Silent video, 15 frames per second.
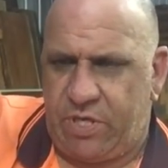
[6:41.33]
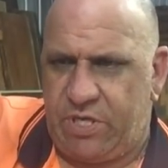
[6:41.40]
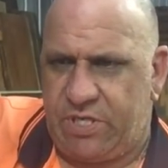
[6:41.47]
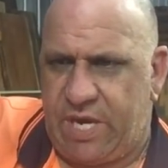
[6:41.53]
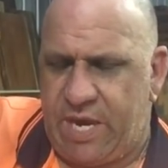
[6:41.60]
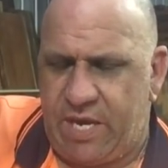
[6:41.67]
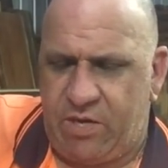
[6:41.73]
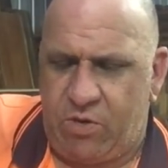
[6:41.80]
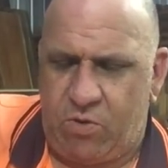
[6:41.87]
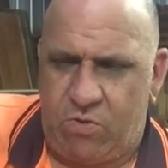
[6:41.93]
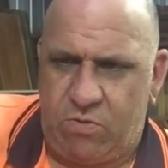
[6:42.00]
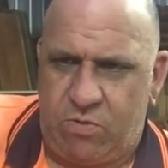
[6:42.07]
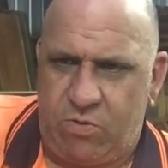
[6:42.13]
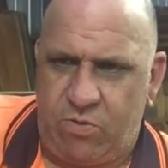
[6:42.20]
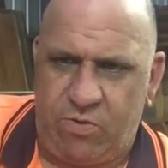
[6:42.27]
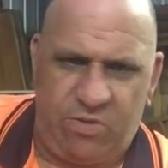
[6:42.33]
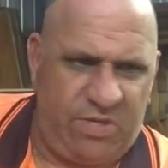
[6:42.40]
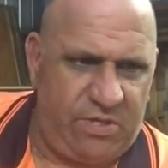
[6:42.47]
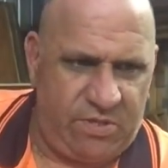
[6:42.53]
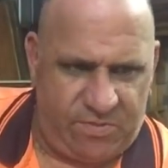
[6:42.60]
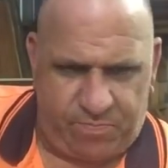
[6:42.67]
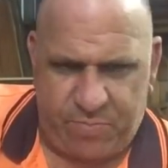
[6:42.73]
handle or
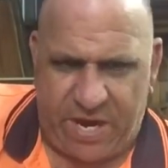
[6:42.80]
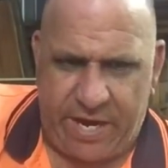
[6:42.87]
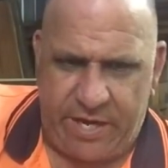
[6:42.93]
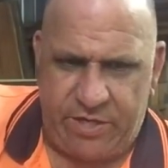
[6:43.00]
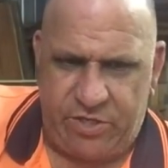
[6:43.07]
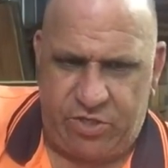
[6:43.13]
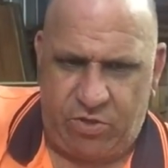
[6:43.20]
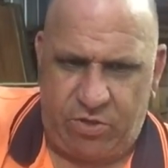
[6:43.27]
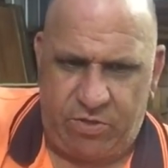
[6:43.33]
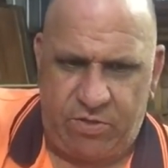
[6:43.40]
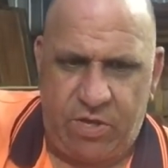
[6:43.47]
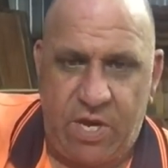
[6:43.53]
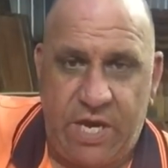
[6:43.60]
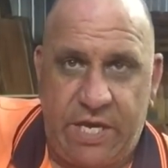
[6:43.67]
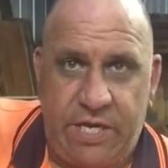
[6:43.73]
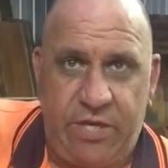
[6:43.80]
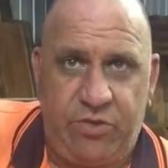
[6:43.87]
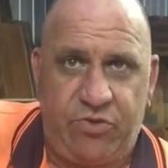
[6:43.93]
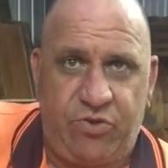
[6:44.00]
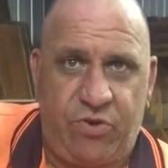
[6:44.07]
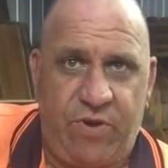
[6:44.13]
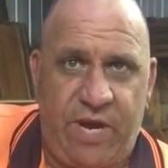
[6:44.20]
his page on
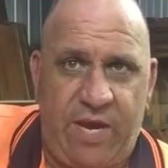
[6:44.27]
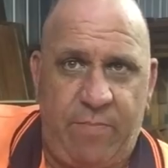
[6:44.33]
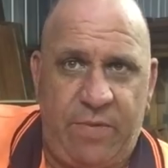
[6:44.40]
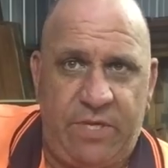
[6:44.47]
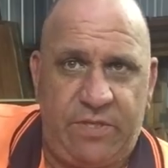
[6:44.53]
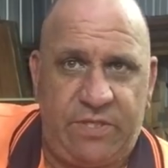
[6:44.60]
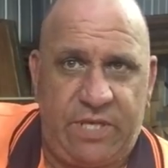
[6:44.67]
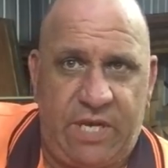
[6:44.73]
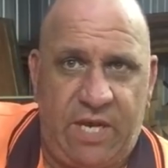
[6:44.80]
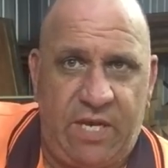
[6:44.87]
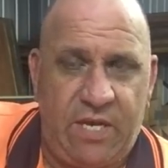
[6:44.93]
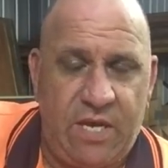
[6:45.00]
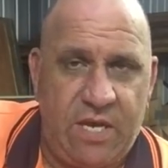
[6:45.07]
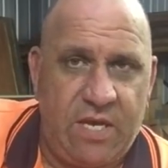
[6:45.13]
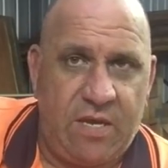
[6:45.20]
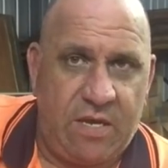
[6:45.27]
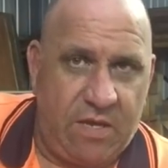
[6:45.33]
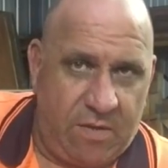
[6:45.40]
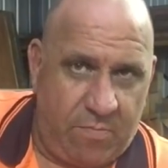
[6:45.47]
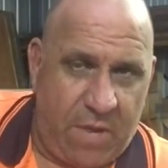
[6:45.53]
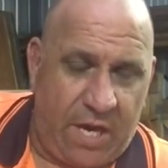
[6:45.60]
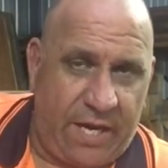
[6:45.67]
Instagram is
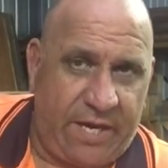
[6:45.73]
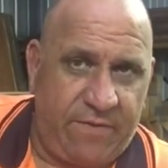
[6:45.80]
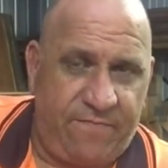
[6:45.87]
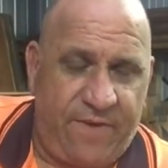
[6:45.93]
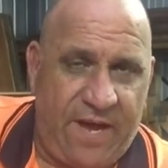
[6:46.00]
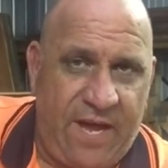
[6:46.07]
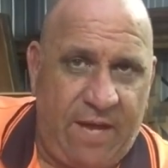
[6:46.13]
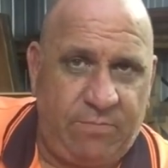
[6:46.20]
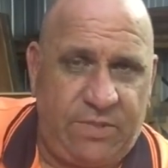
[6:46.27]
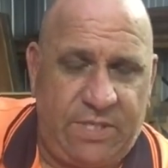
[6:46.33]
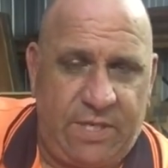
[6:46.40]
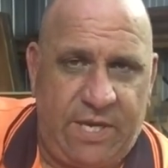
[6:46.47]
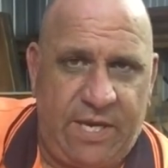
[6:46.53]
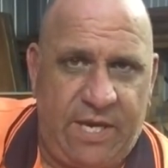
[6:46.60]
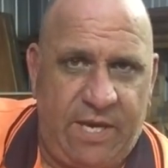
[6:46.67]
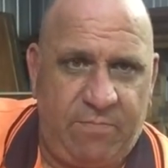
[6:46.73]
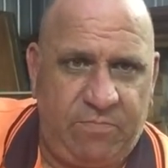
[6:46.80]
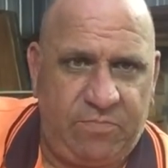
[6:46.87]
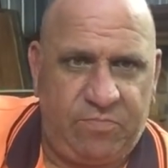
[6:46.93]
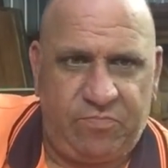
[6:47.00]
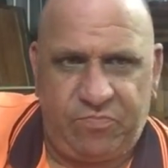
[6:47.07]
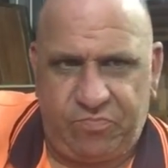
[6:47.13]
Mulligan Farms.
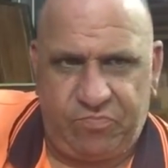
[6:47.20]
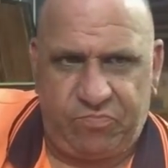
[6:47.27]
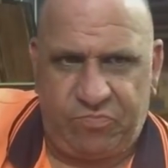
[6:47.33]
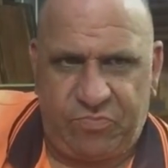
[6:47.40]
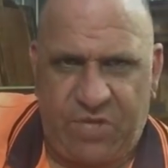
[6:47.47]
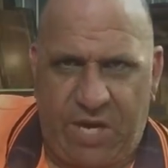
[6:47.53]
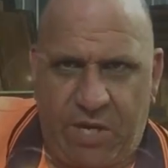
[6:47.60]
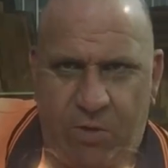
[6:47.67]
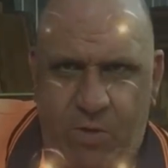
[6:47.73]
Take a